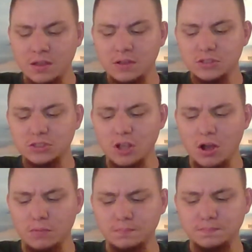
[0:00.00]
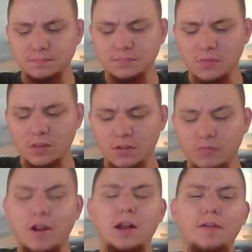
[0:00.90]
So,
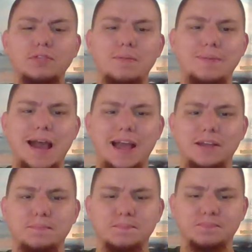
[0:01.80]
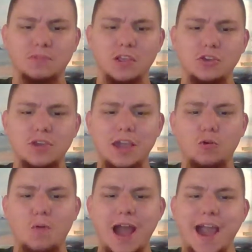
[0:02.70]
right off the bat, you
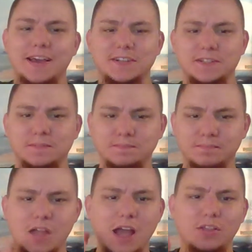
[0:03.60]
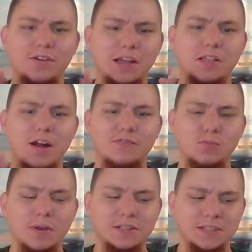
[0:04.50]
get wax. I really love
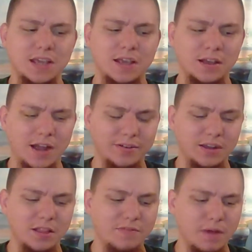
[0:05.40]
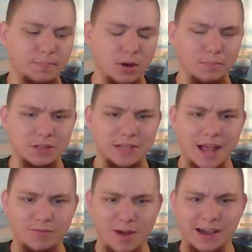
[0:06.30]
whiskey. I really love my bourbons that
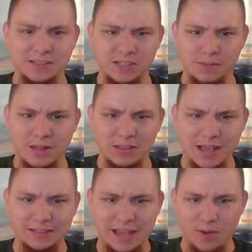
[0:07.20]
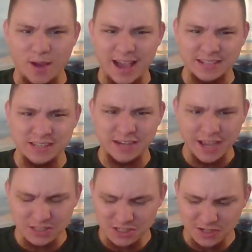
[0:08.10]
have wax in them like that. That waxy
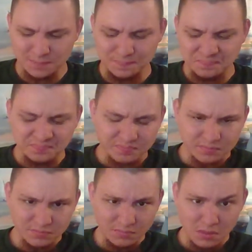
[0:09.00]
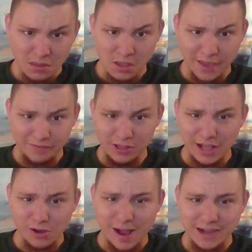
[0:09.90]
taste. If you
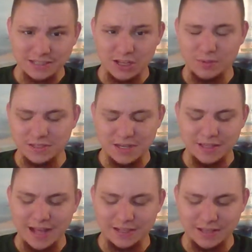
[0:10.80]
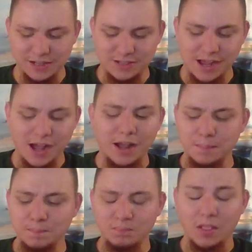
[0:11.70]
like waxy whiskey, that is
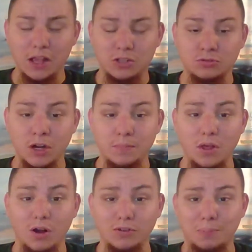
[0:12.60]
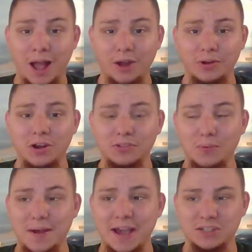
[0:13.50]
extremely overpowering on the
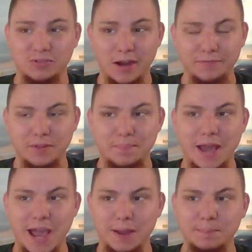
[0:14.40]
wax right off the bat.